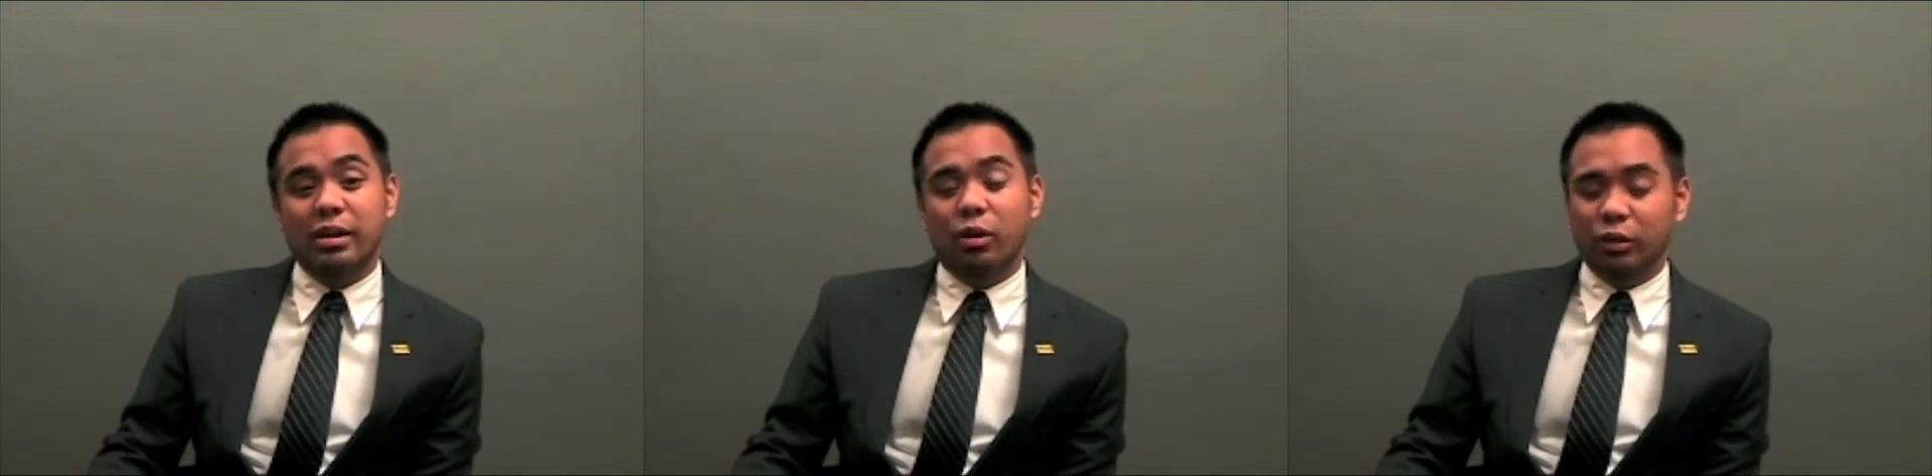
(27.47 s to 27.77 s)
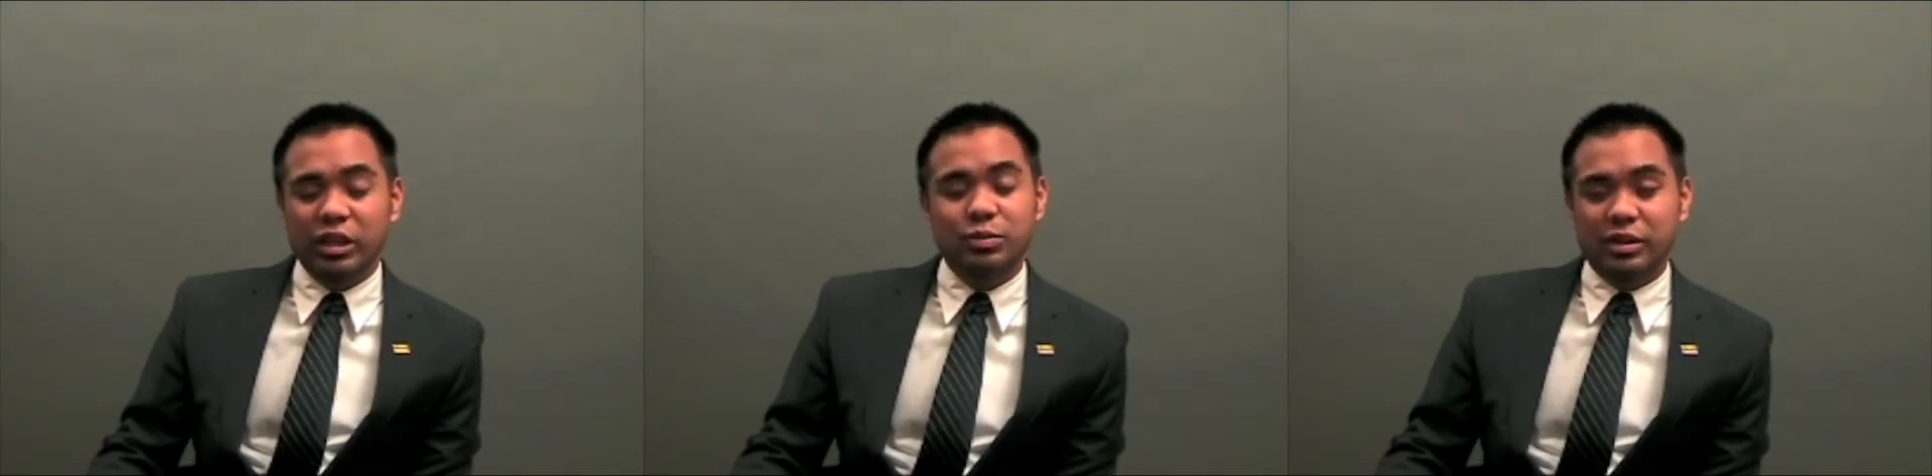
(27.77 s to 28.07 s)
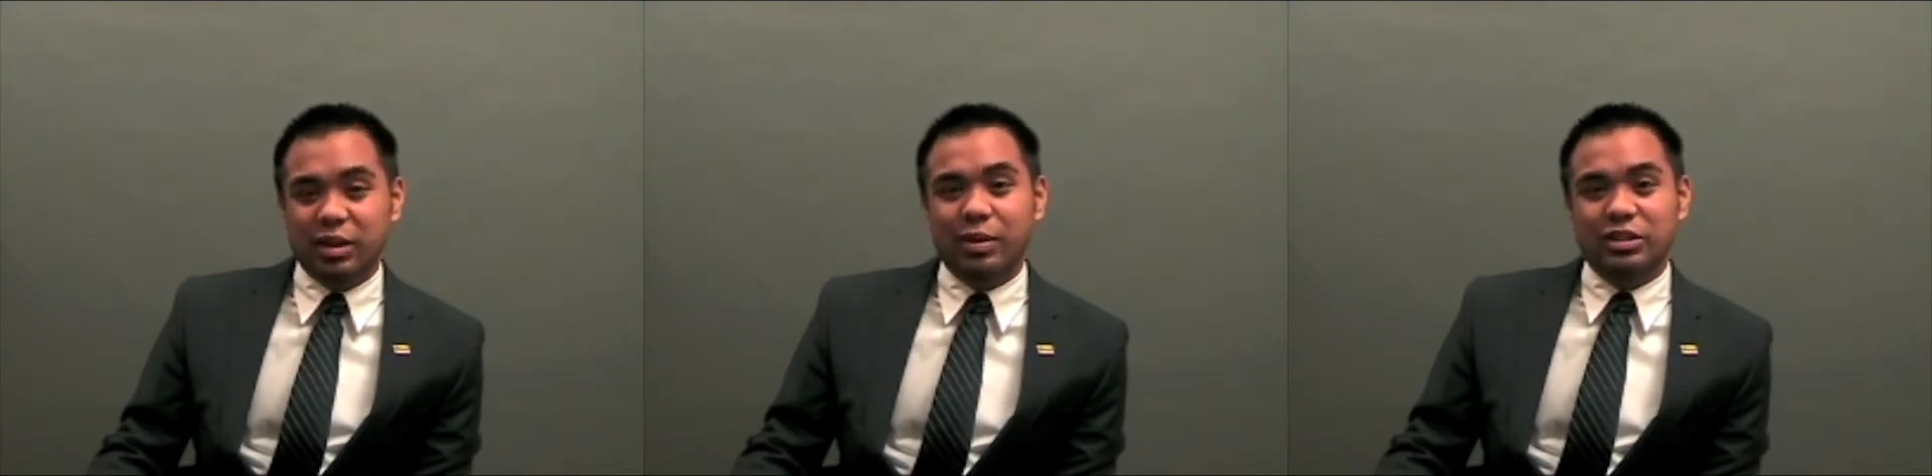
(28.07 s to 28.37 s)
are lesbian,
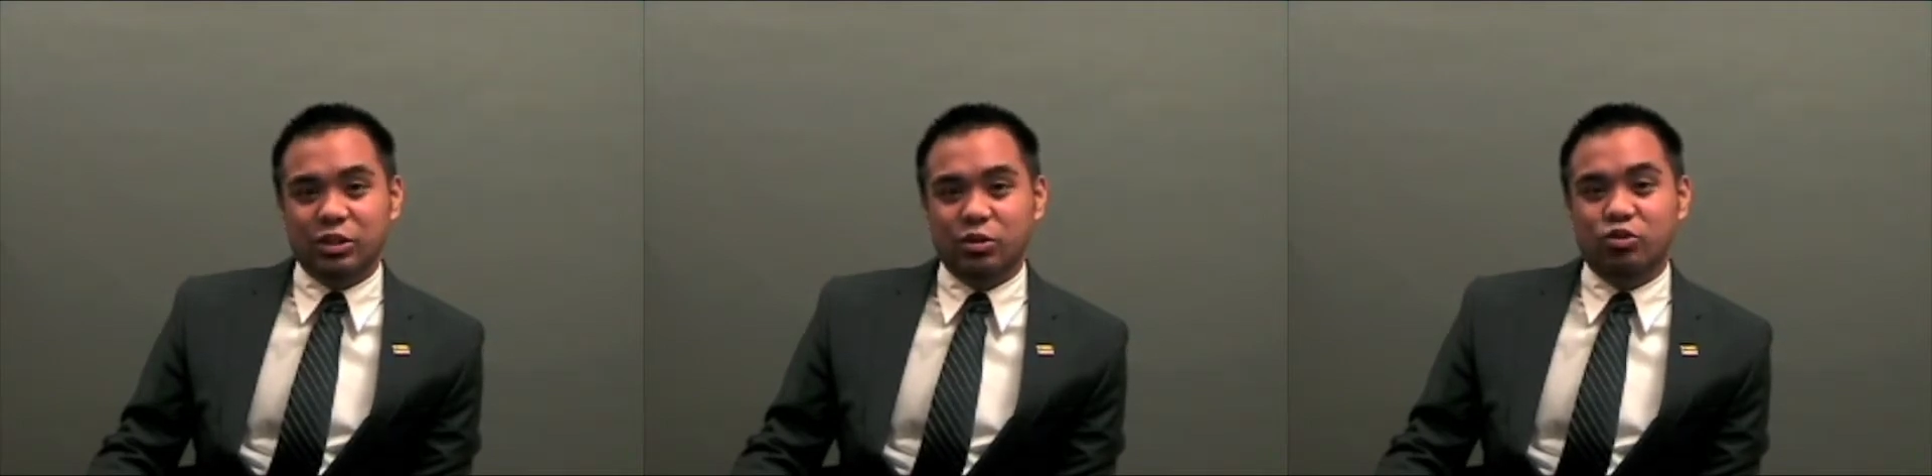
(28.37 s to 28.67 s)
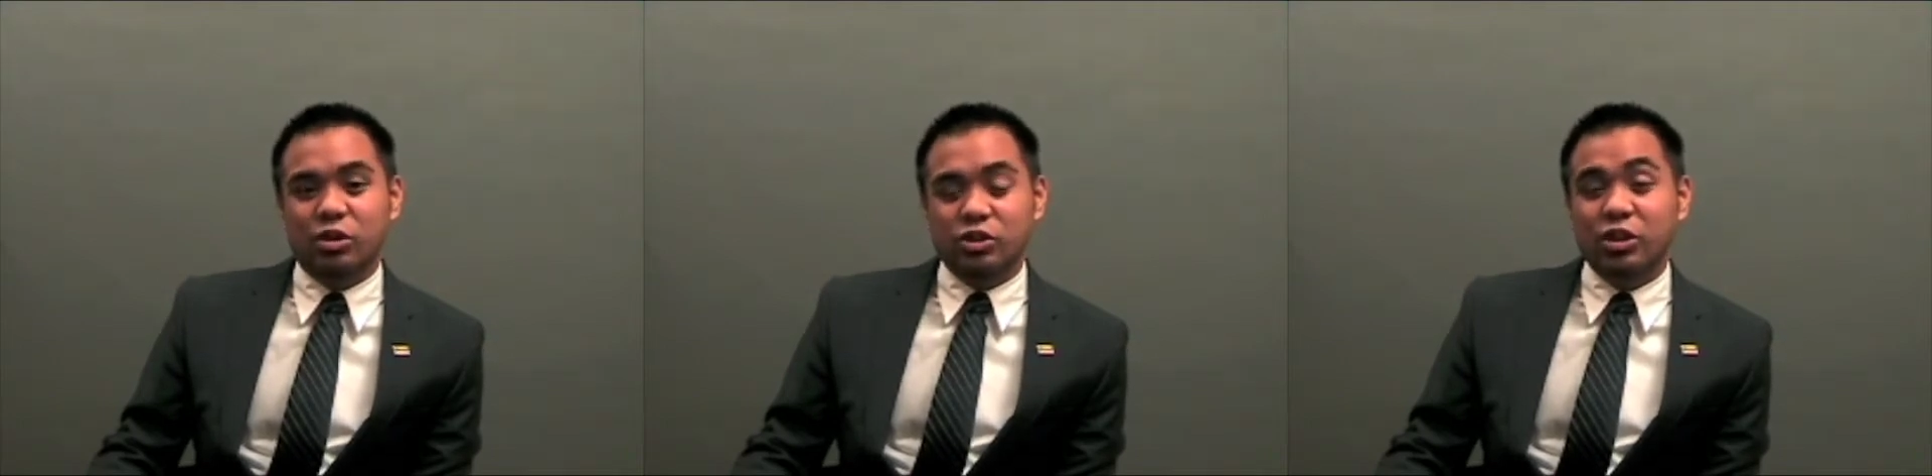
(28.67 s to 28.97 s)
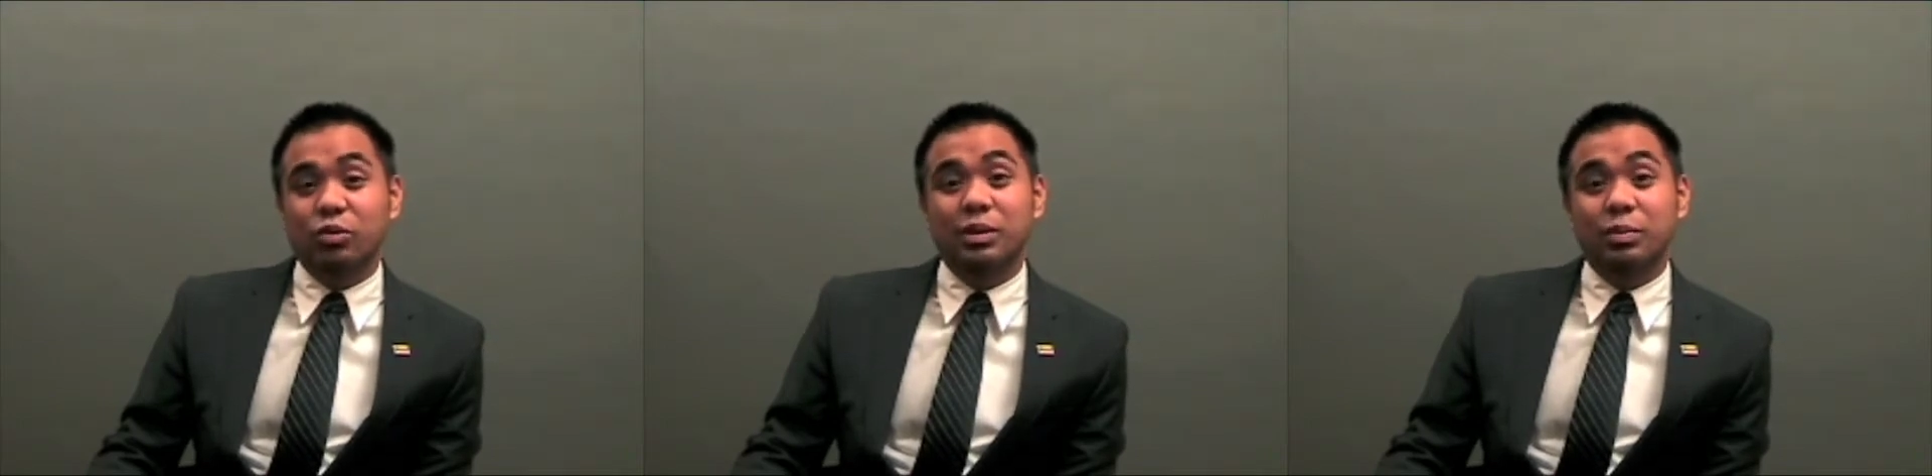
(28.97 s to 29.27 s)
gay, bisexual, and
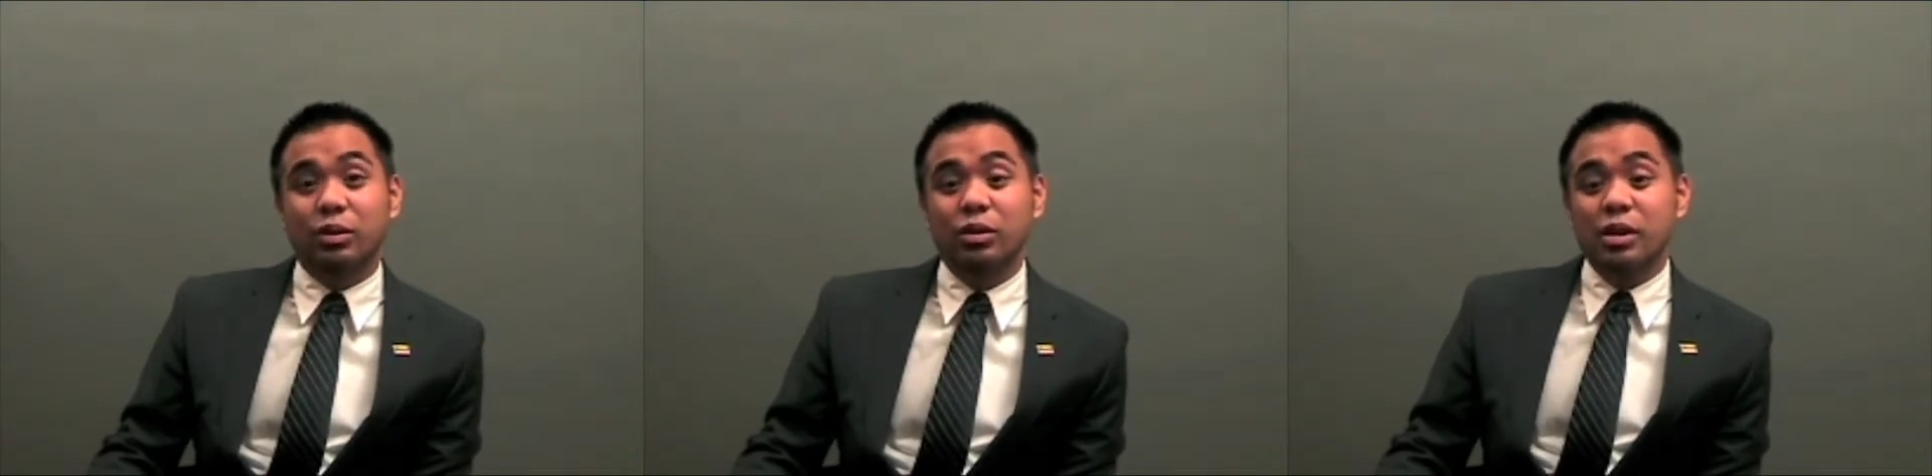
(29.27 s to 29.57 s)
transgender people,